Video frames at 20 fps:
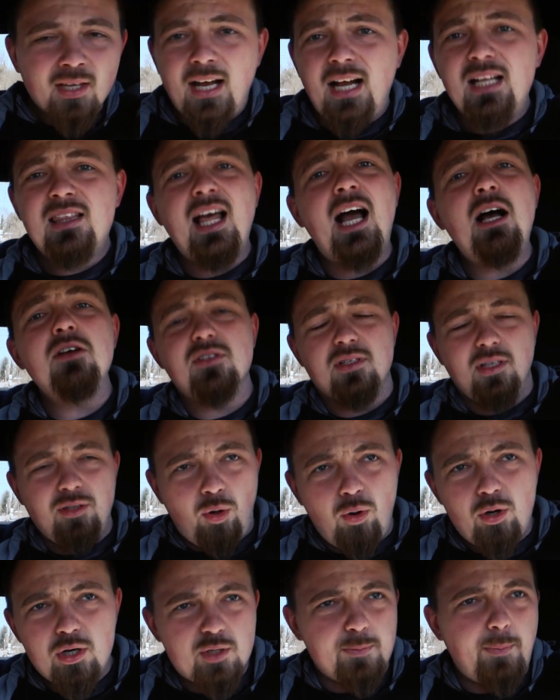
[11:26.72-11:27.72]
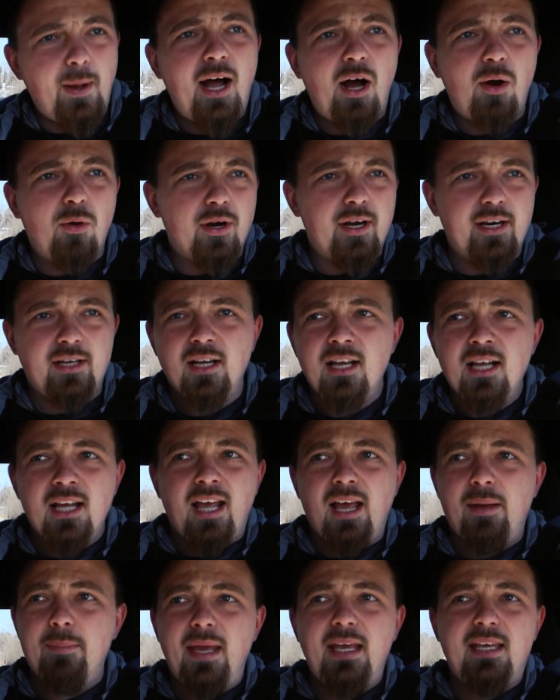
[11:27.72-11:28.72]
1,000 horsepower
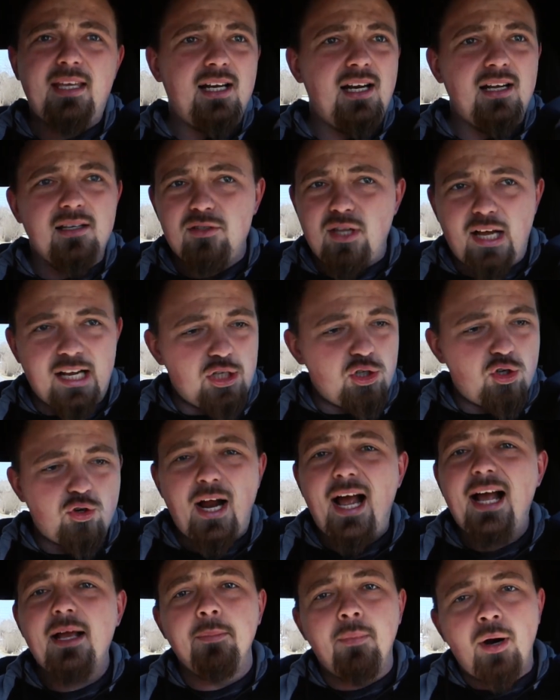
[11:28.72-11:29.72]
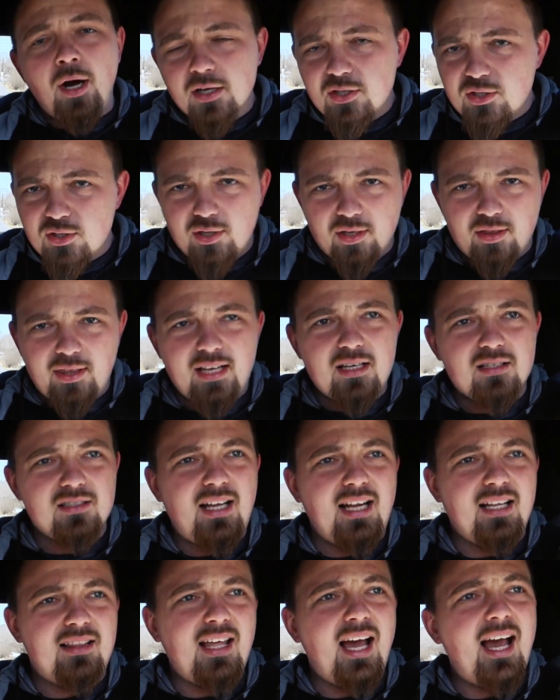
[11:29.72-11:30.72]
and make it a track monster, things
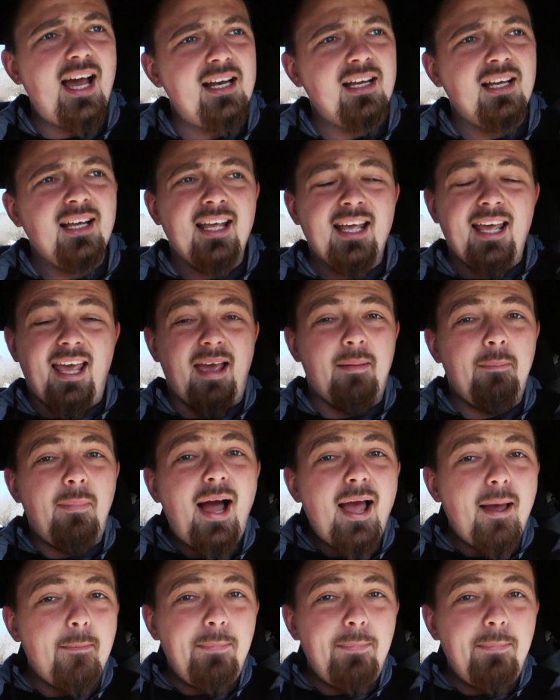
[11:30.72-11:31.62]
like that, in my